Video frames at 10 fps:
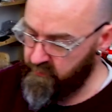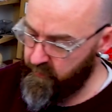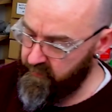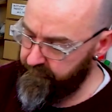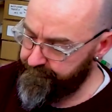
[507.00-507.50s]

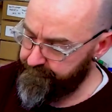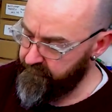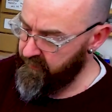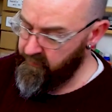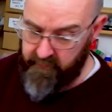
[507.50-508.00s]
square.
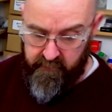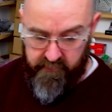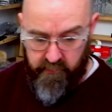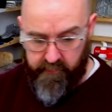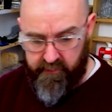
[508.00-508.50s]

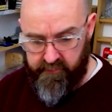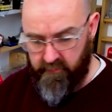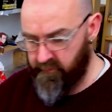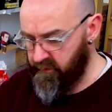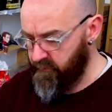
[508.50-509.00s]
So what we can do
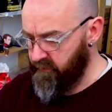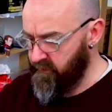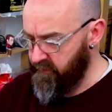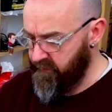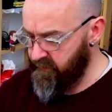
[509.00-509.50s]
now, we can
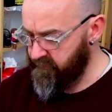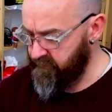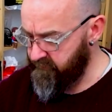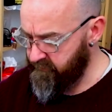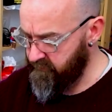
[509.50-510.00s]
kind of get
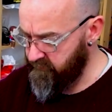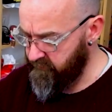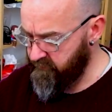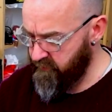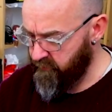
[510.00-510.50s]
these
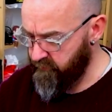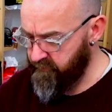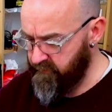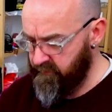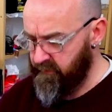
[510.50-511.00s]

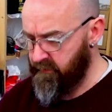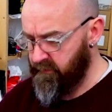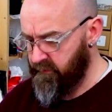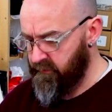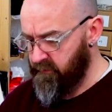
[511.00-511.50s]
cuts.
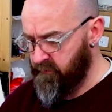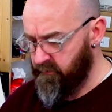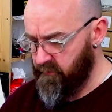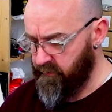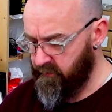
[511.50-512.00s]

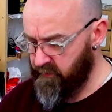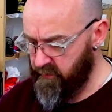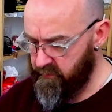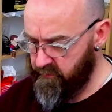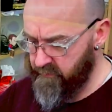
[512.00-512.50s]
So we can kind
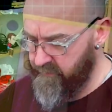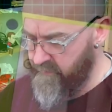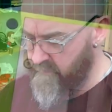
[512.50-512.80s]
of get it